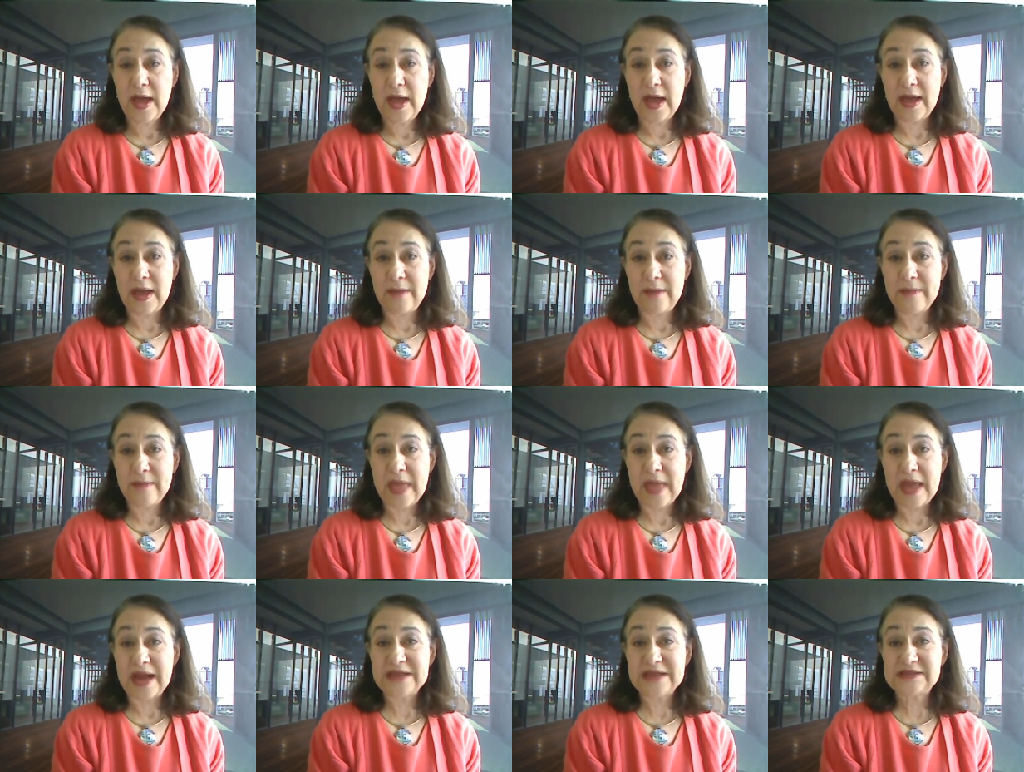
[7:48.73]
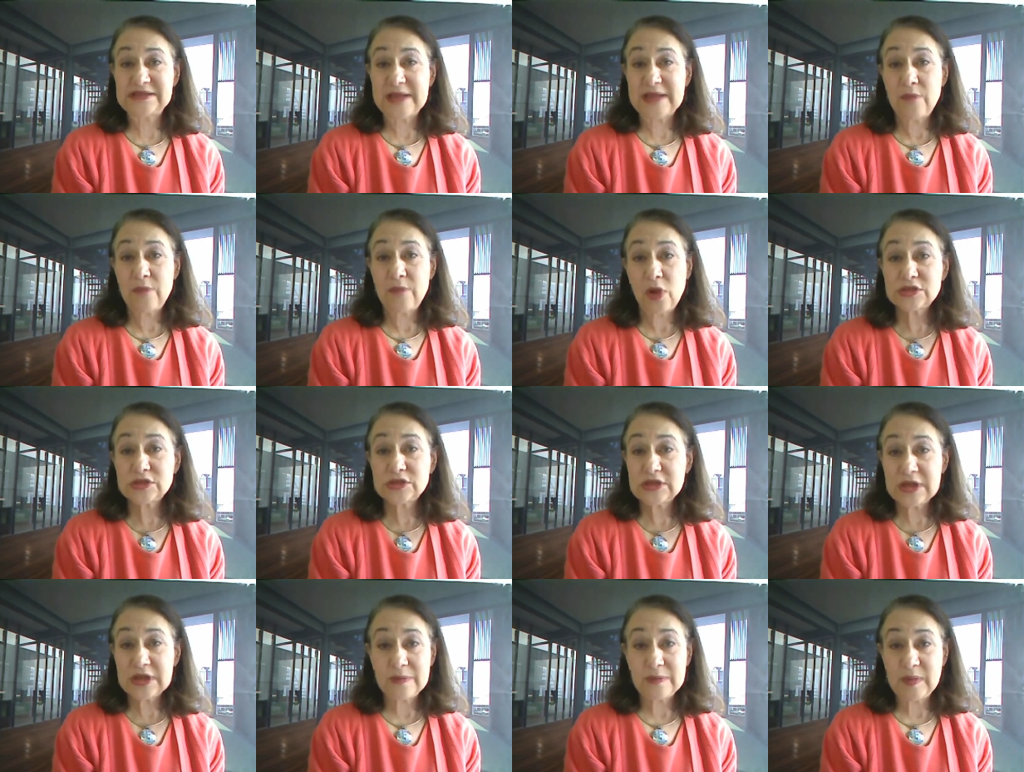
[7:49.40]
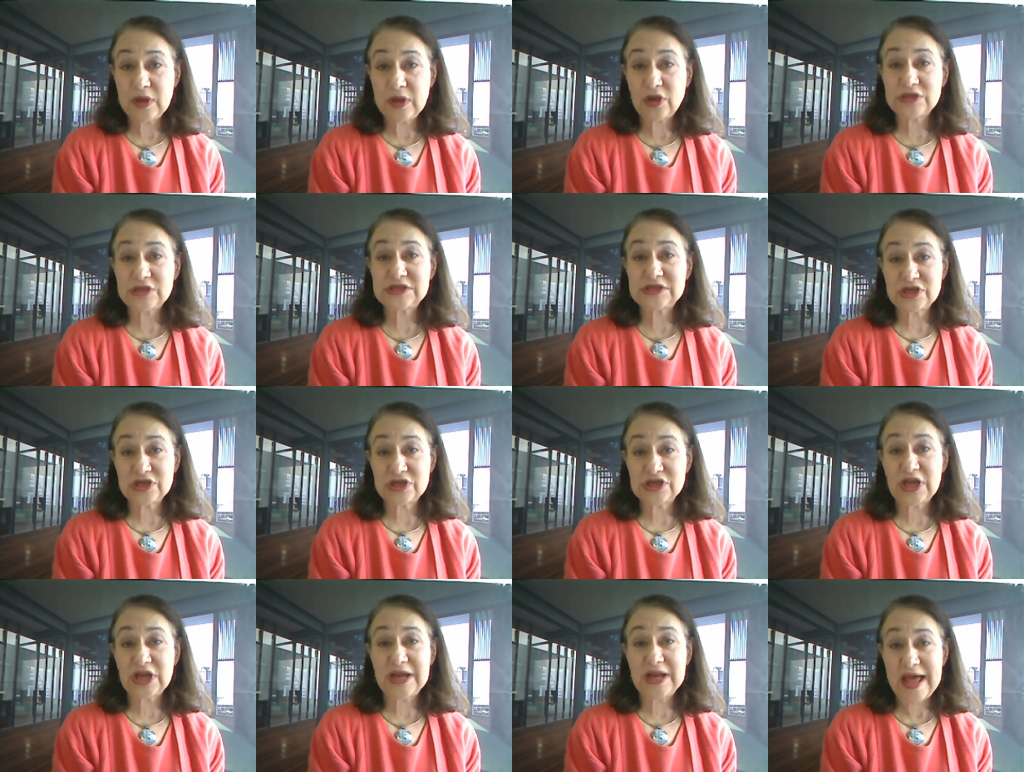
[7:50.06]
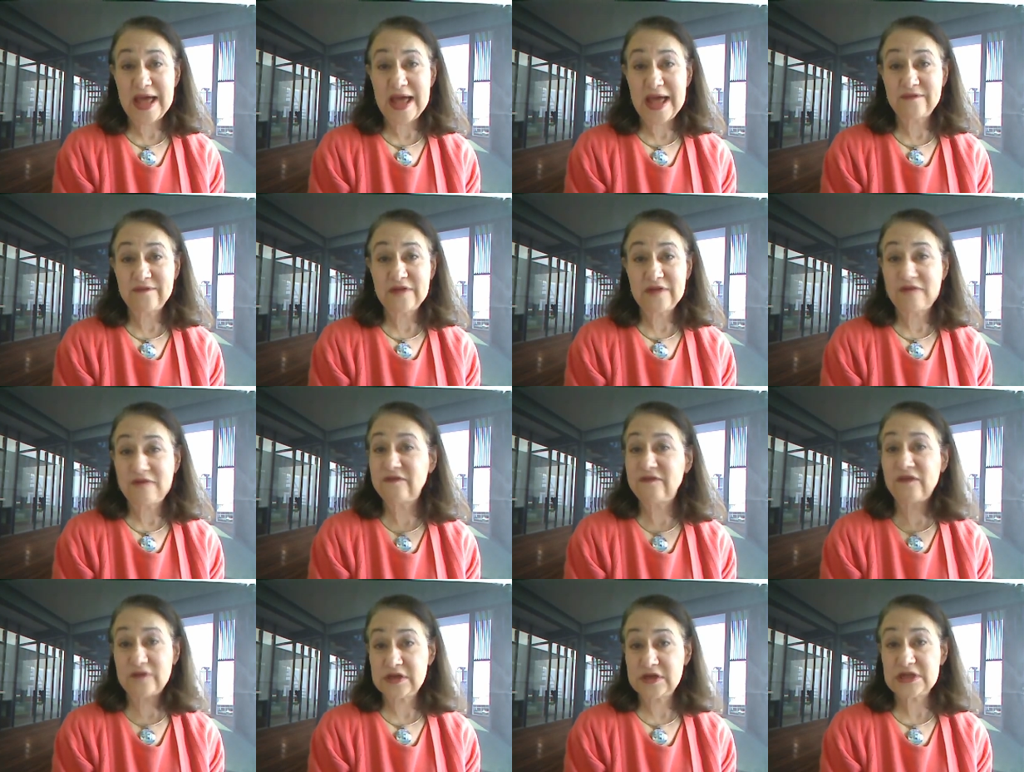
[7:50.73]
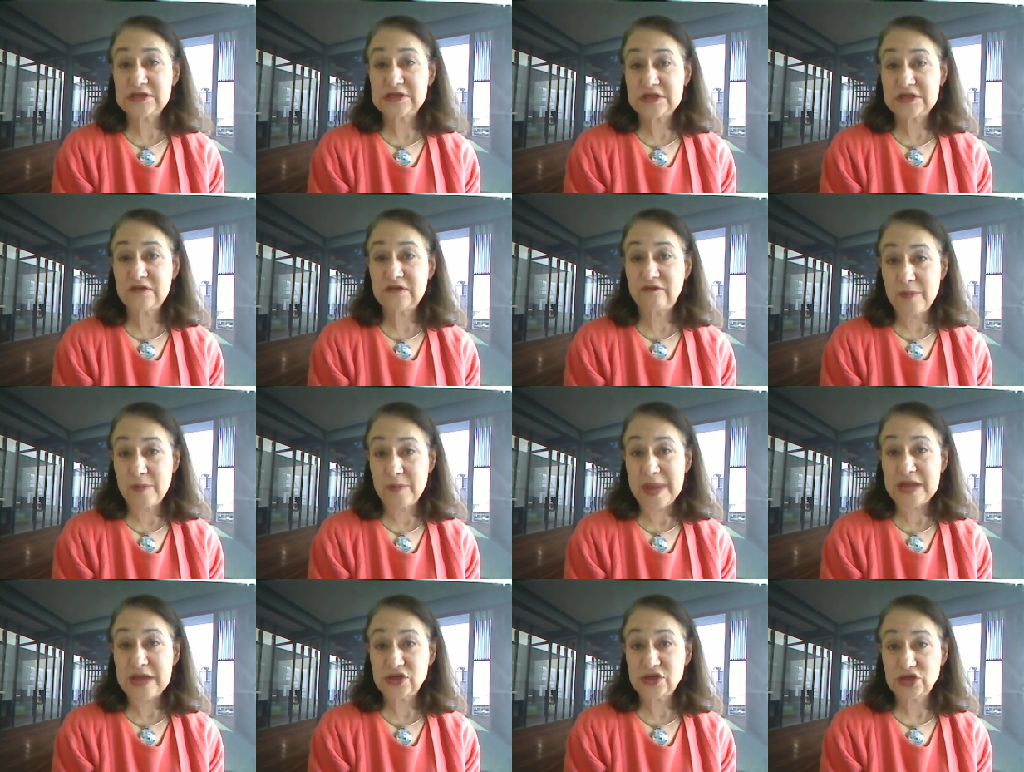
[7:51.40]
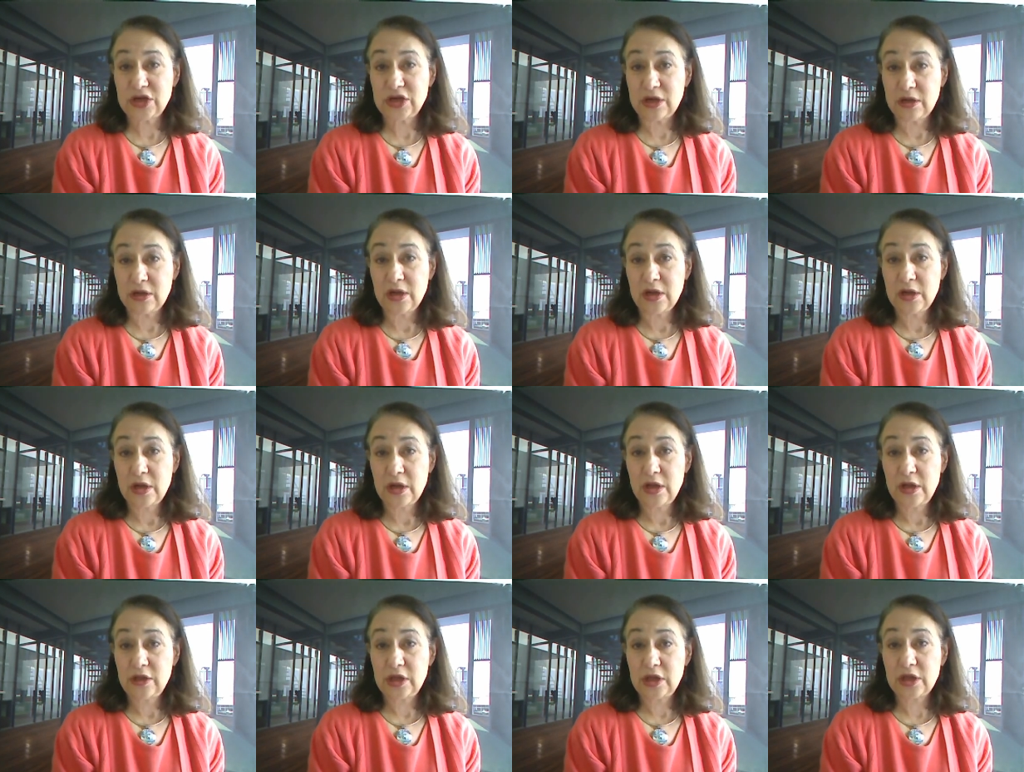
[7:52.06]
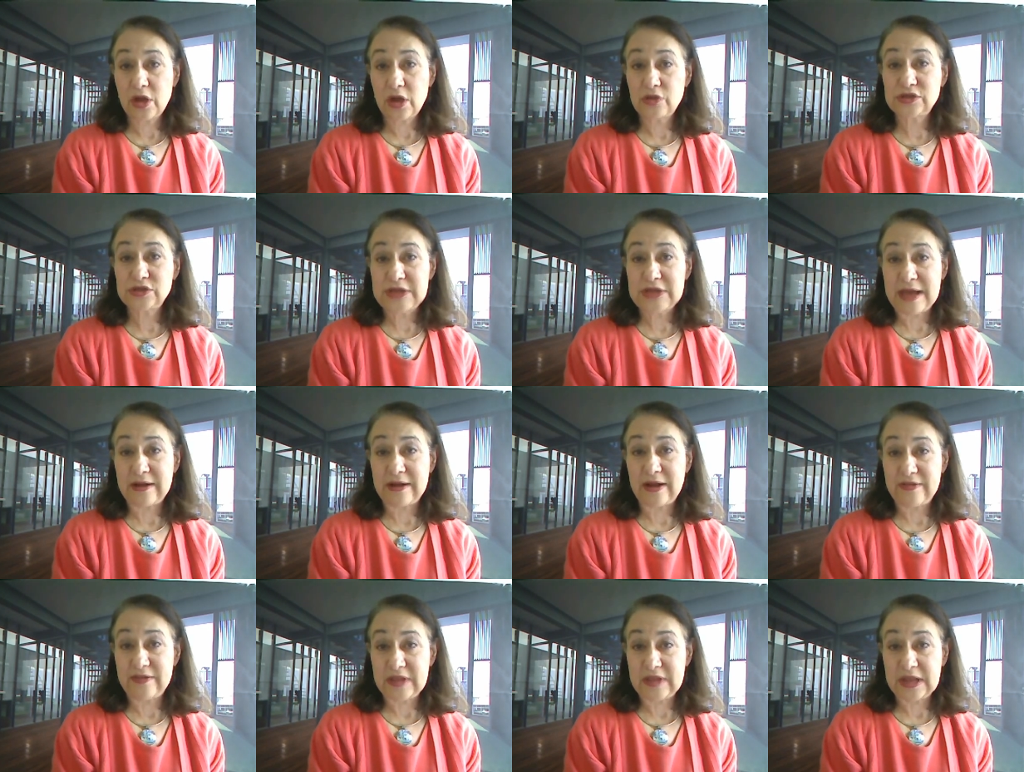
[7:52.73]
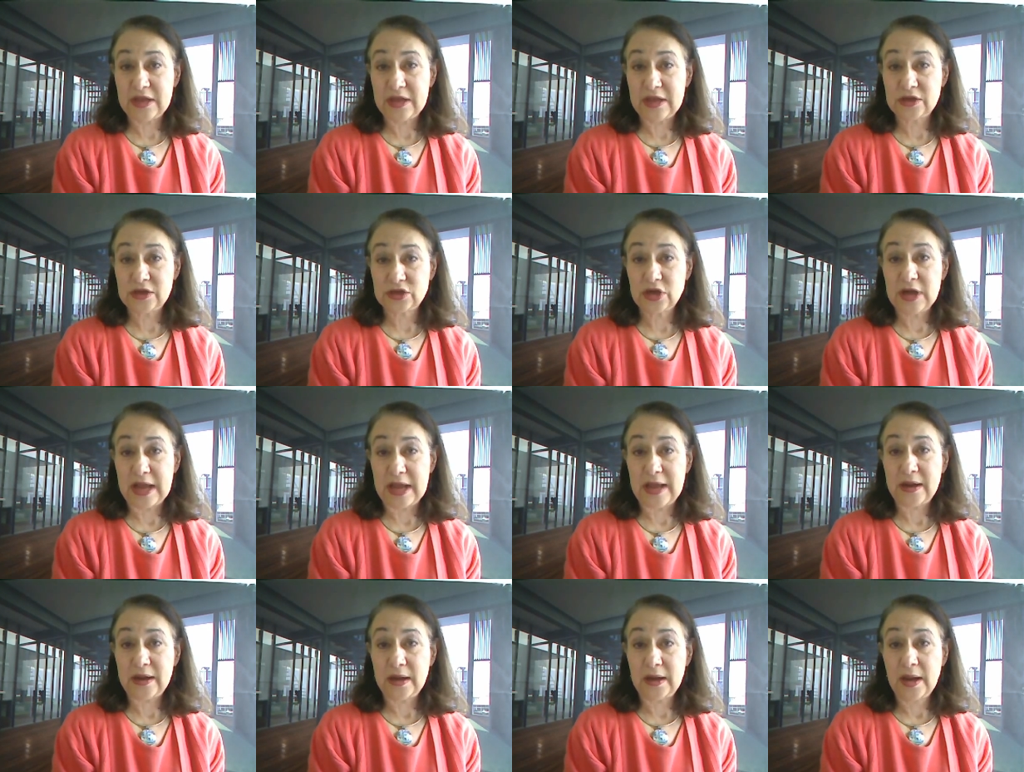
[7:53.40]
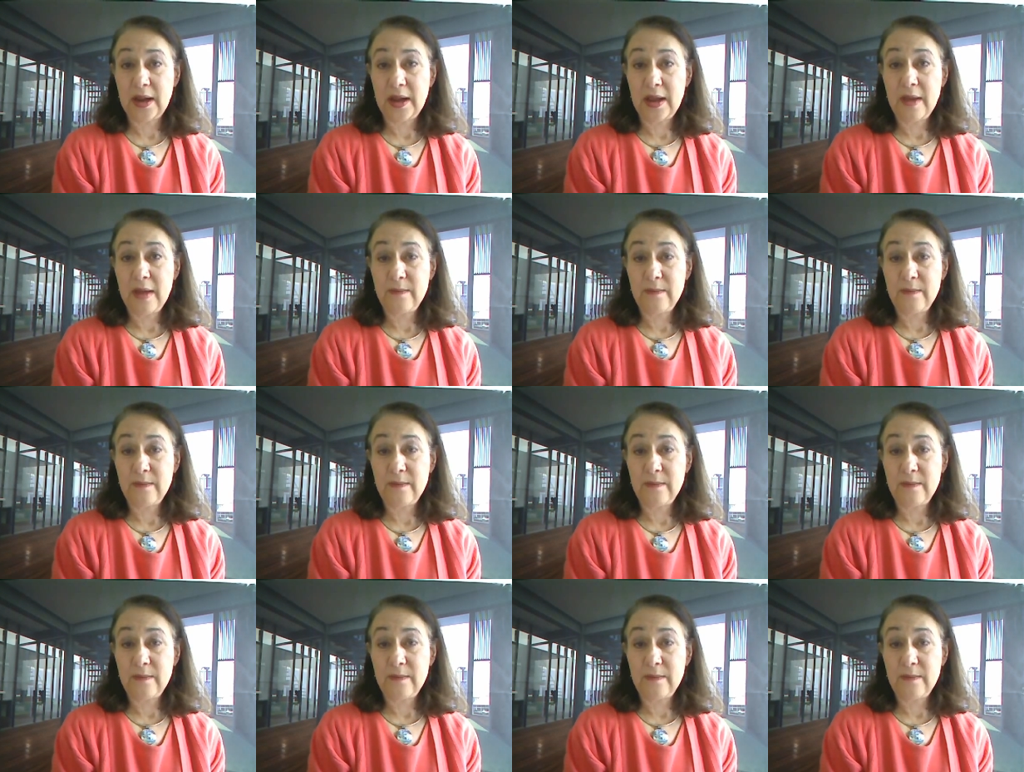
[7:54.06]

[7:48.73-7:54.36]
um, and I say mostly because there's a lot of disinformation that goes out on the internet.